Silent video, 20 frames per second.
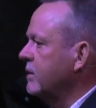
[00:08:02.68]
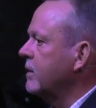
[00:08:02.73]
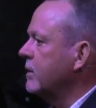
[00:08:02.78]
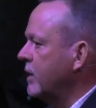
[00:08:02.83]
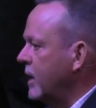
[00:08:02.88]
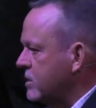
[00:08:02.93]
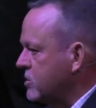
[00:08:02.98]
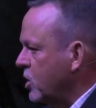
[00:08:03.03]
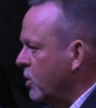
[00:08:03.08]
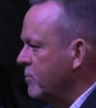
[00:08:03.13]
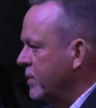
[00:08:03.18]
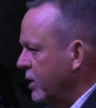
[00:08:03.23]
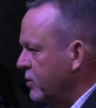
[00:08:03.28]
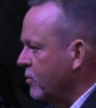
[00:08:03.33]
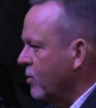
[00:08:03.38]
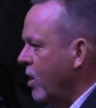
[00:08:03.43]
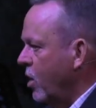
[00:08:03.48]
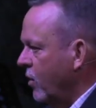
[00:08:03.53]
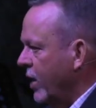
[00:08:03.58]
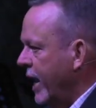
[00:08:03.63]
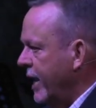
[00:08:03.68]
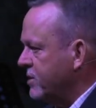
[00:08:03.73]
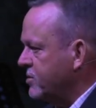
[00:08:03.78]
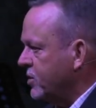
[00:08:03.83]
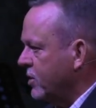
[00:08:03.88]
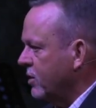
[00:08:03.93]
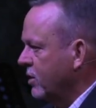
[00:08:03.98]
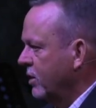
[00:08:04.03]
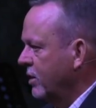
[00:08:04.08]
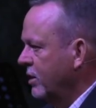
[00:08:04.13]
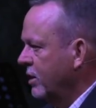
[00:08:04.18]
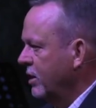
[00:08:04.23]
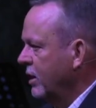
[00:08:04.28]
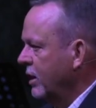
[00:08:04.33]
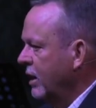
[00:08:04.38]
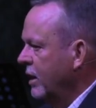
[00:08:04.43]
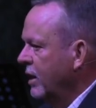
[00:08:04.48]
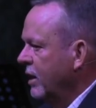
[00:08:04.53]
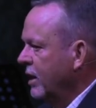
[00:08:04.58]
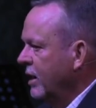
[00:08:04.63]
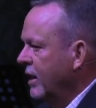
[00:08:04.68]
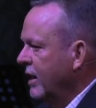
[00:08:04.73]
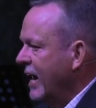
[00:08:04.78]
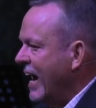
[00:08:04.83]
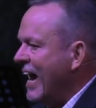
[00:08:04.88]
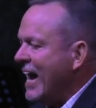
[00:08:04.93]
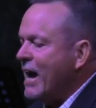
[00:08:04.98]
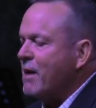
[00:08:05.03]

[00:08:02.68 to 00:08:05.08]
that's going to be the wrong answer. Hey, I'm